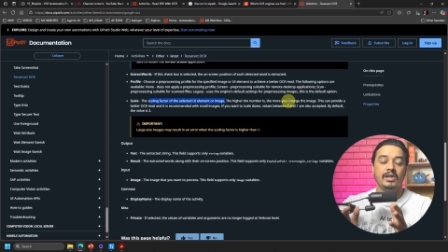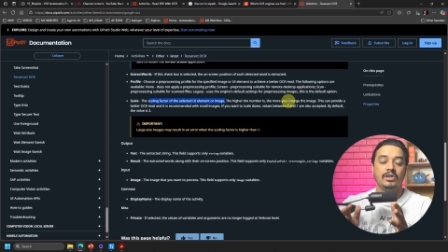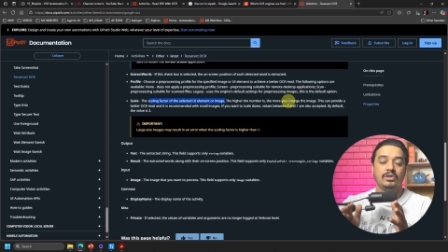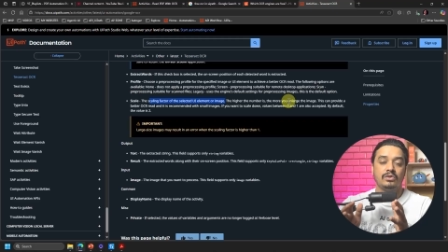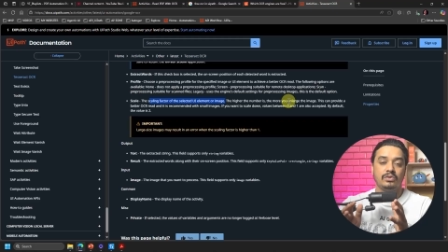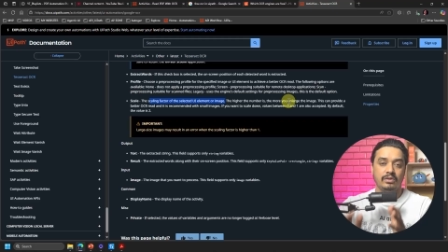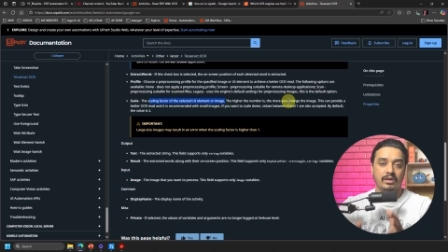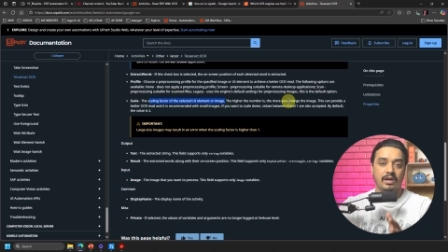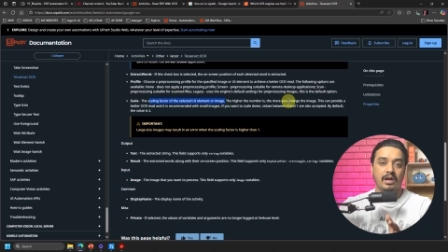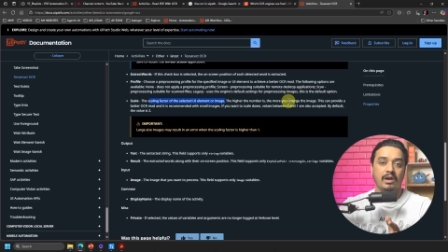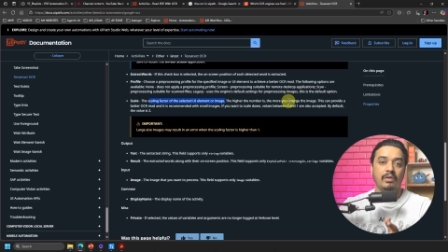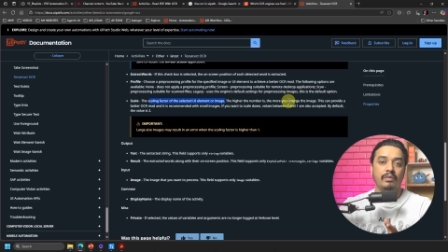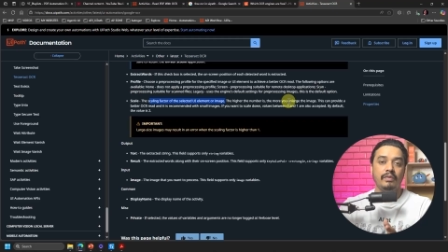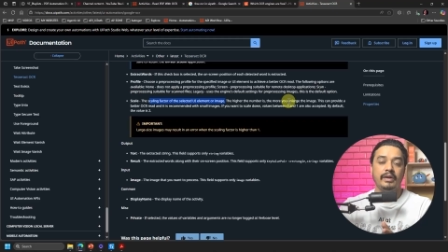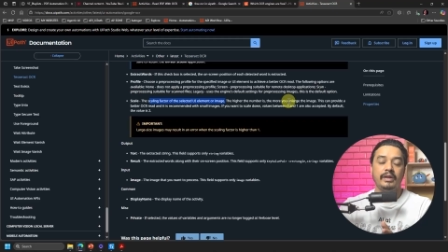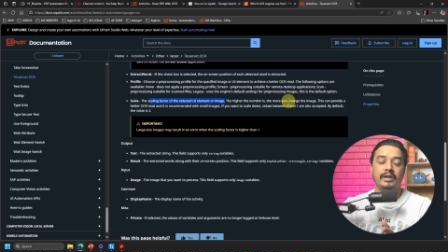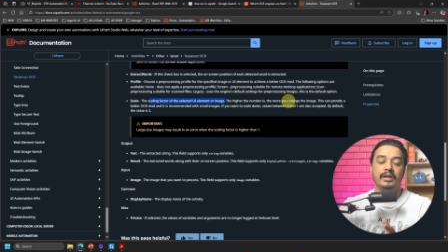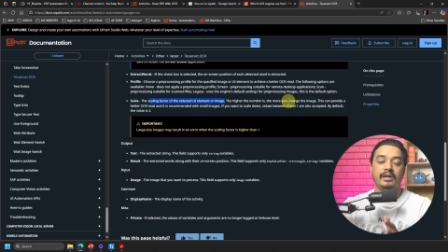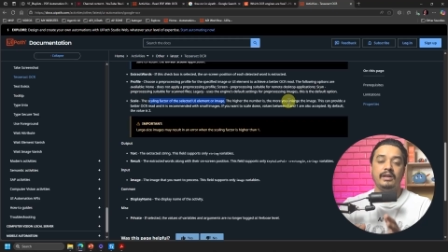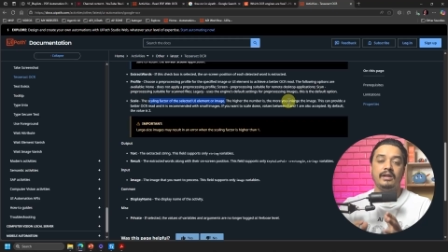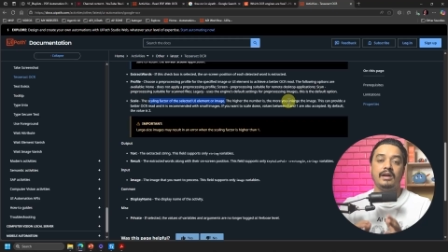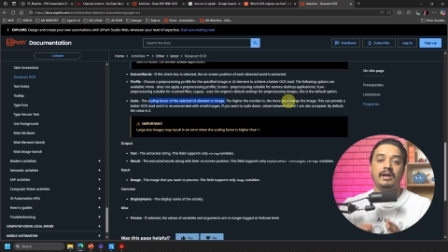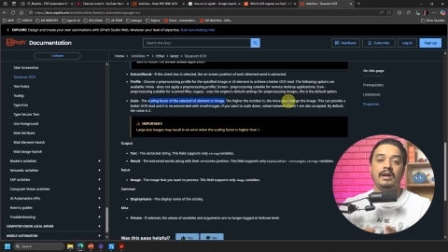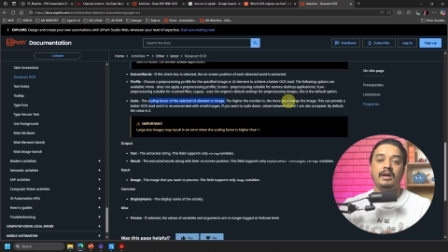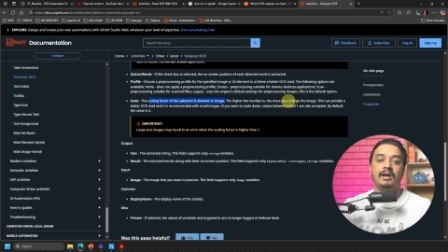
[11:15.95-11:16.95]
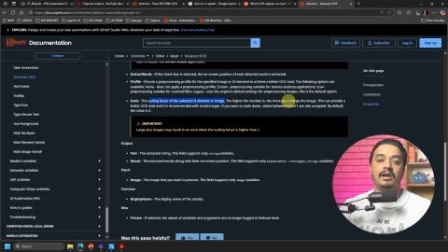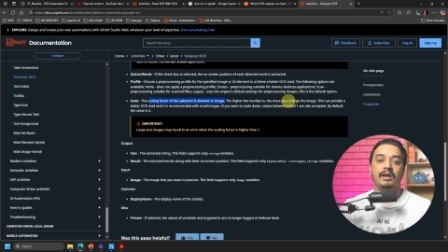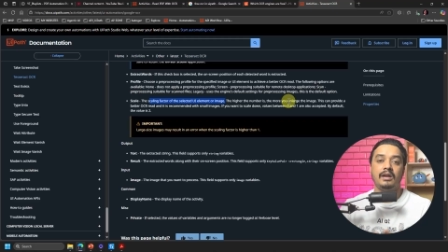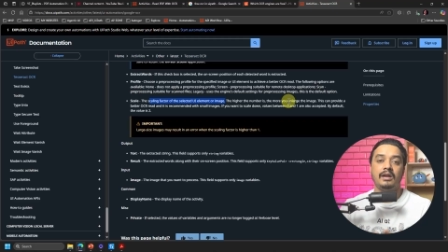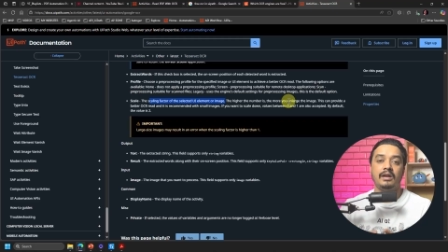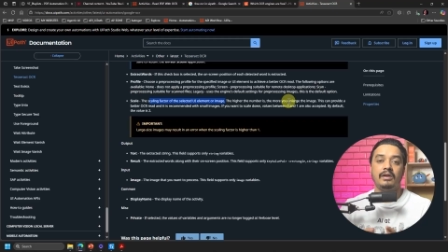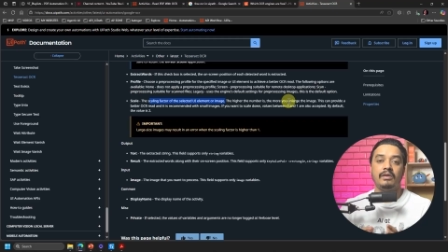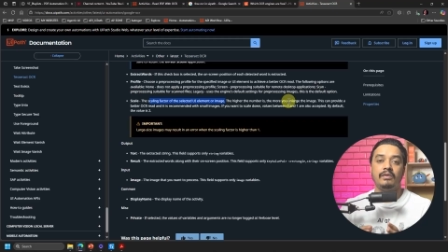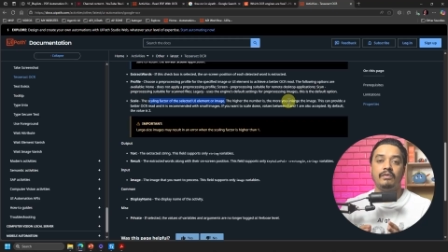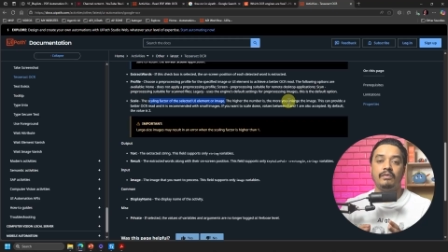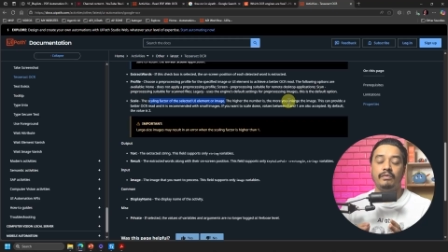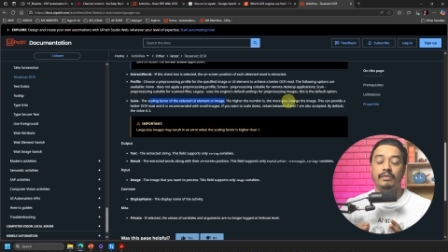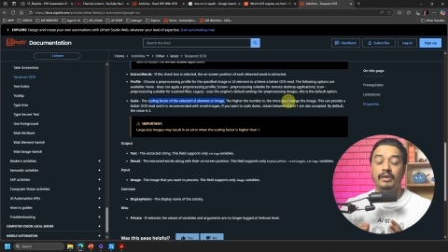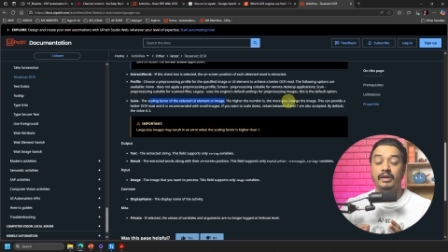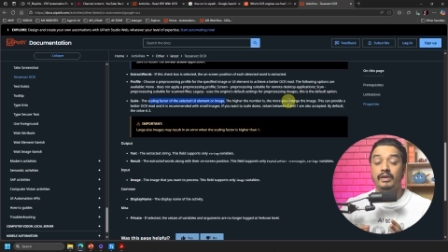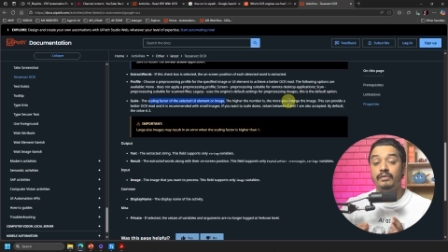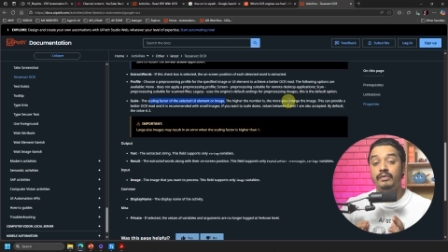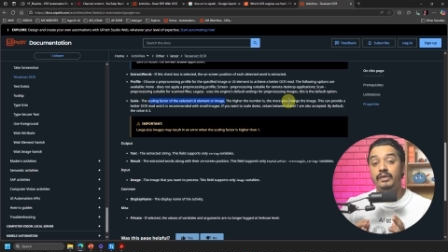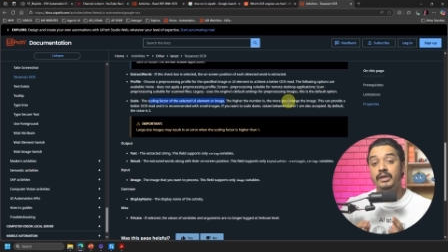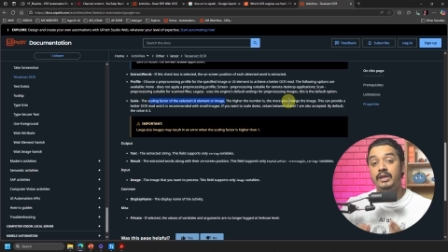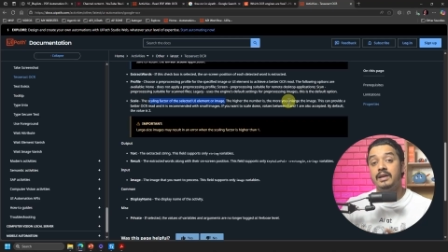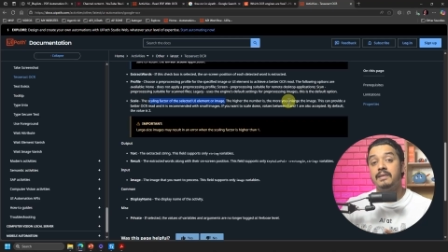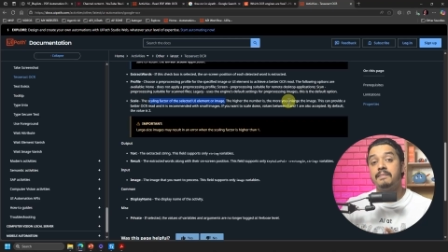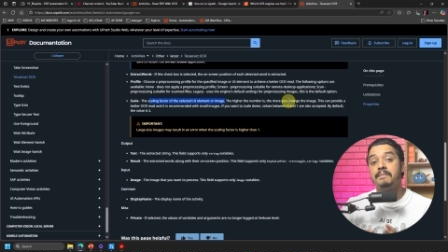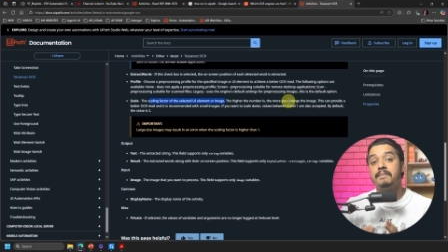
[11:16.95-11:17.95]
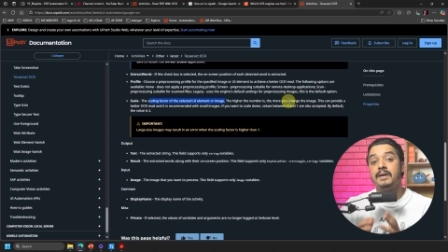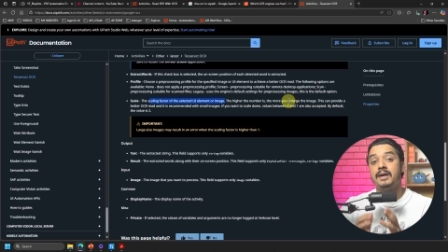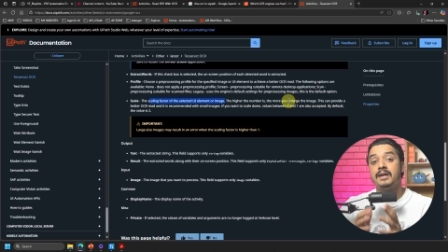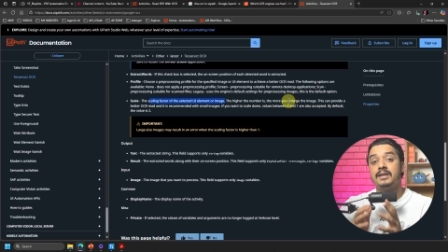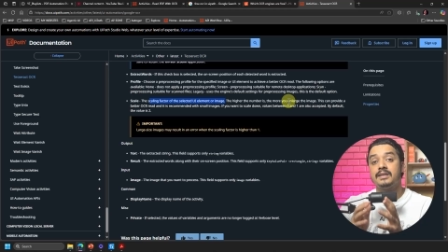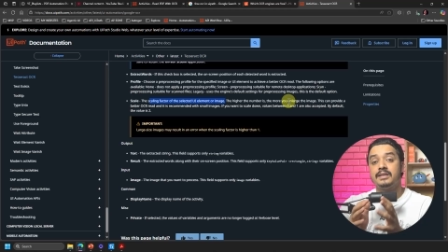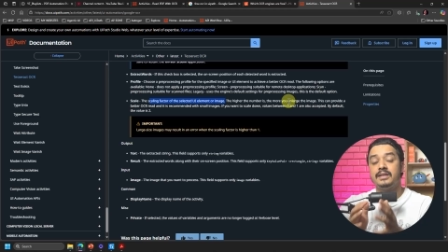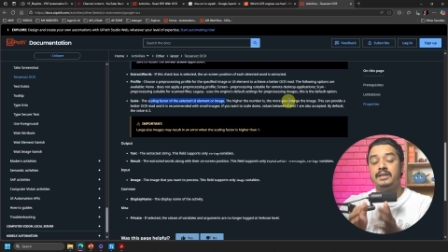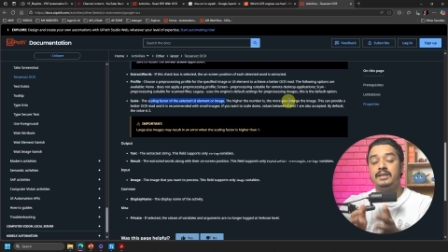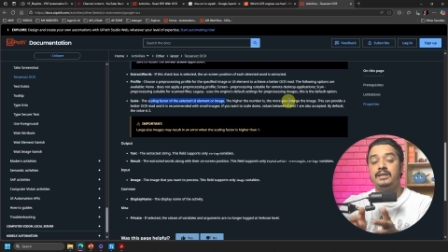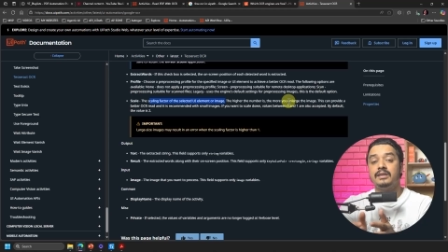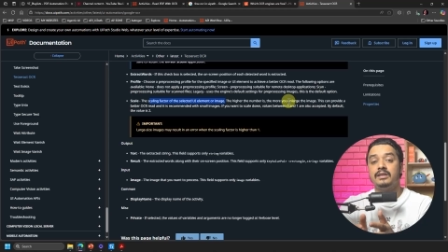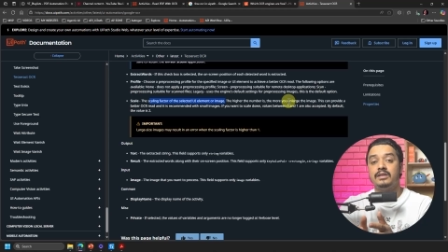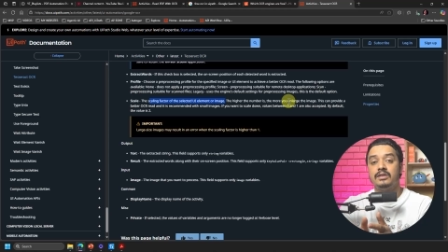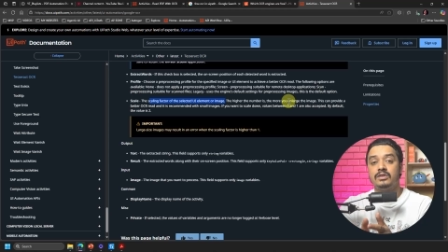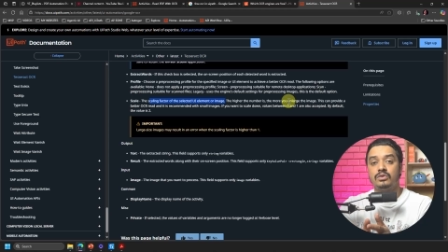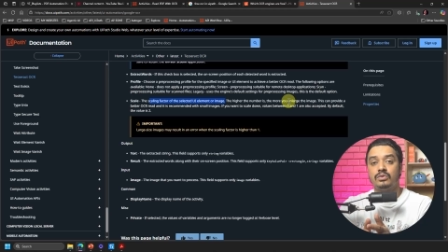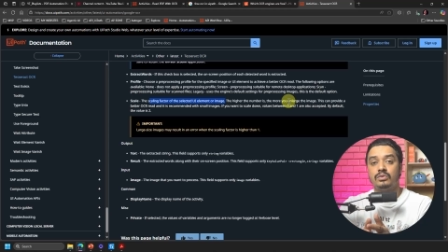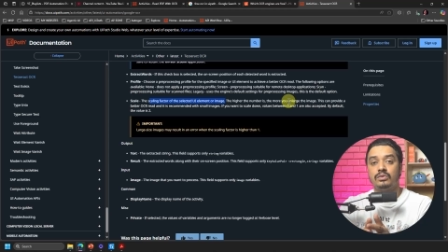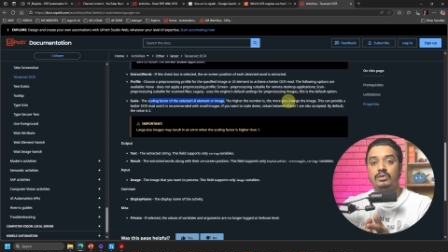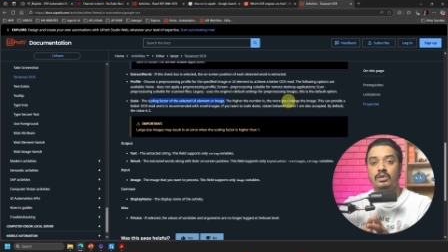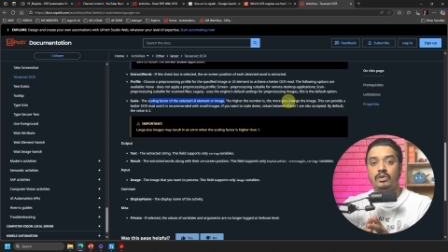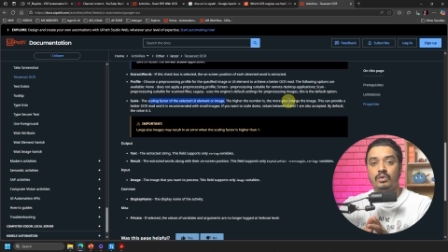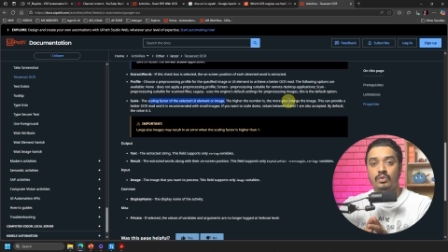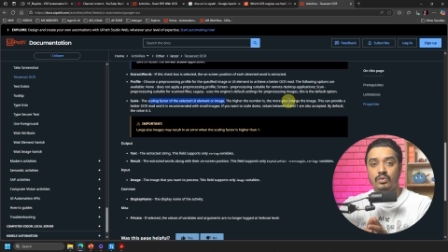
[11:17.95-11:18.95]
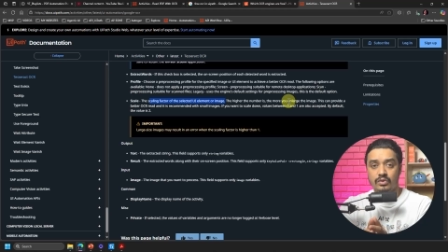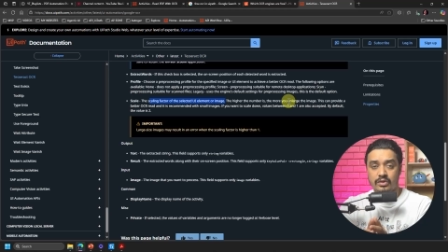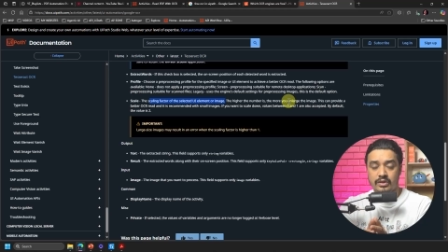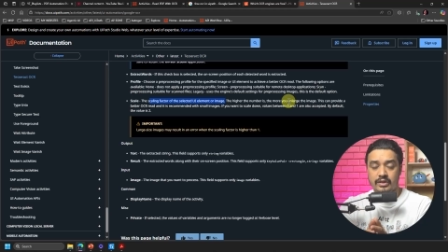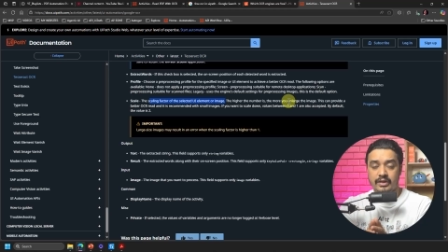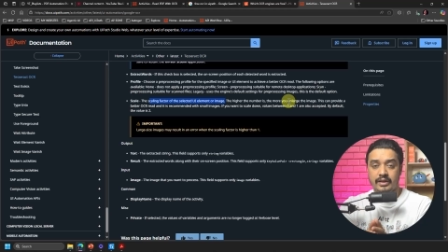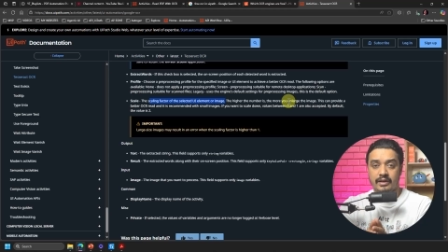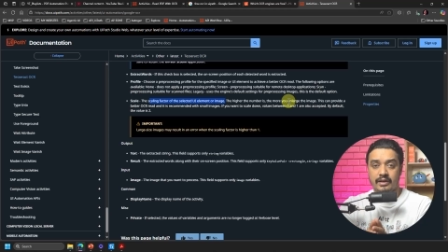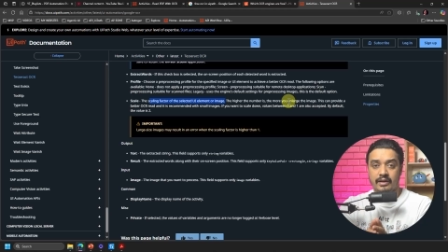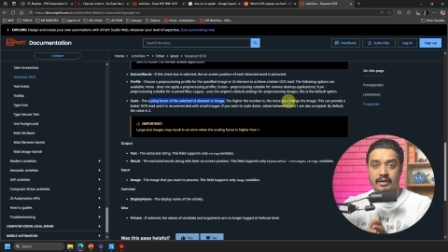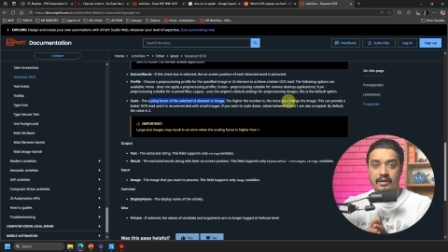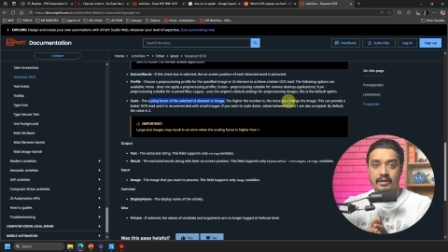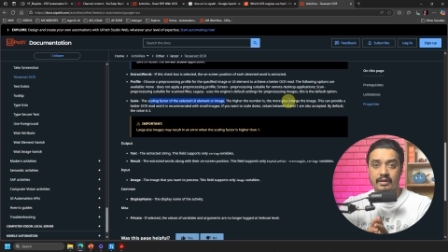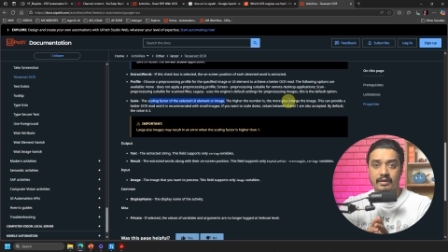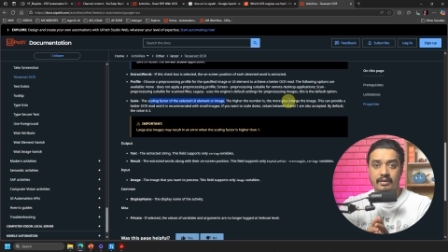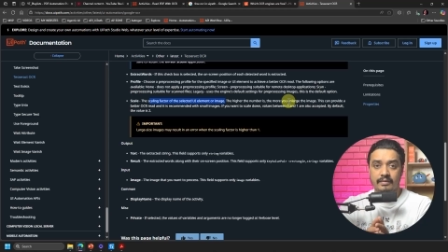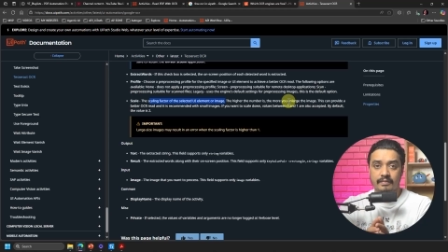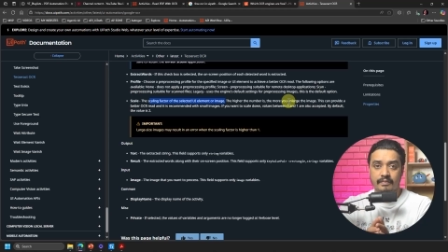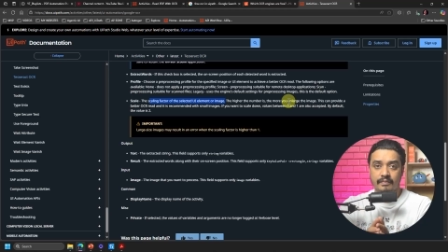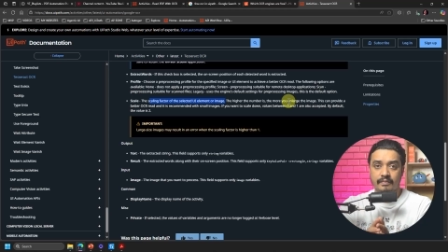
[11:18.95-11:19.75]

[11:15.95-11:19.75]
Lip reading: So now when we are passing this to the OCR,